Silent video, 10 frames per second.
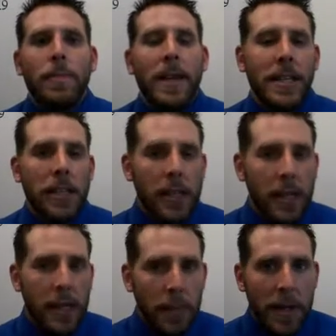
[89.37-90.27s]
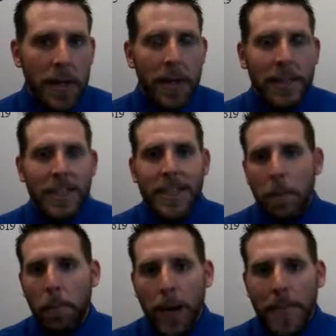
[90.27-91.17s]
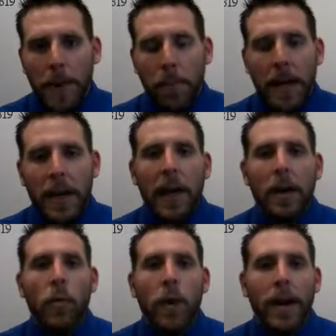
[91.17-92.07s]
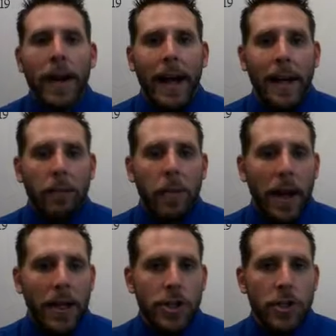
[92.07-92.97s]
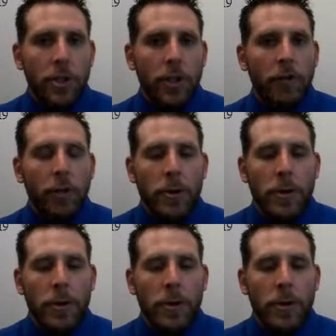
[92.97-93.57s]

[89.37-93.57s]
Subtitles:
basically going to be a set price depending on what kind of bond you're looking for.